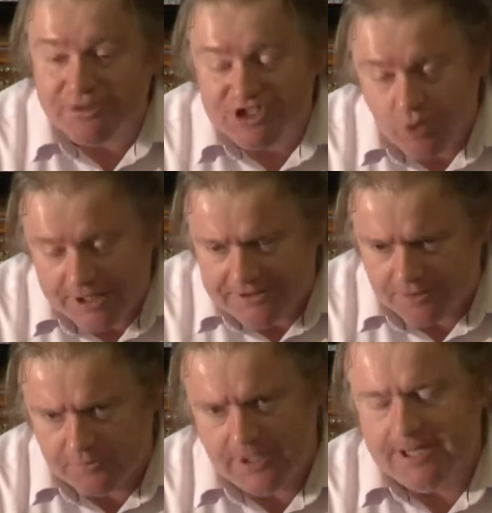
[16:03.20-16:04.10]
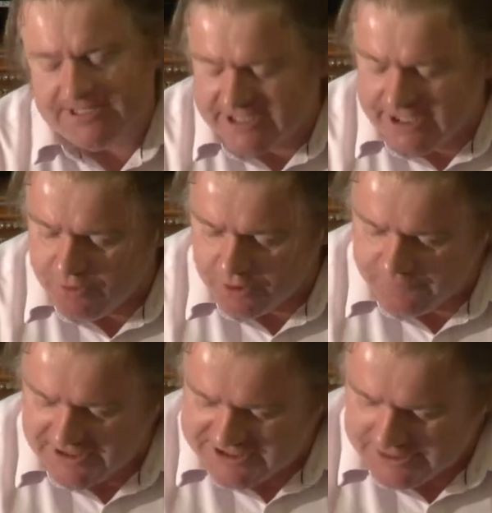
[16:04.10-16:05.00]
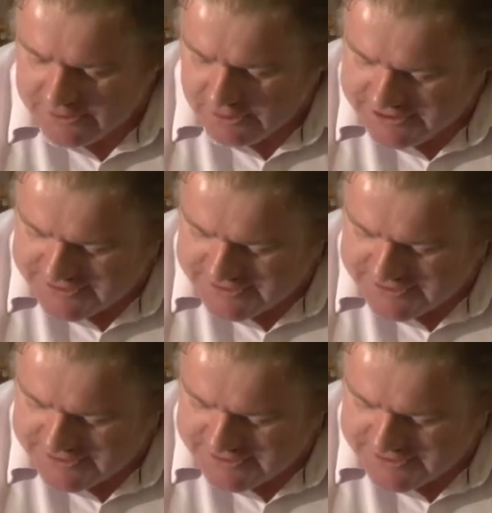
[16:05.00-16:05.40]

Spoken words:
and persuade them to keep on investing in early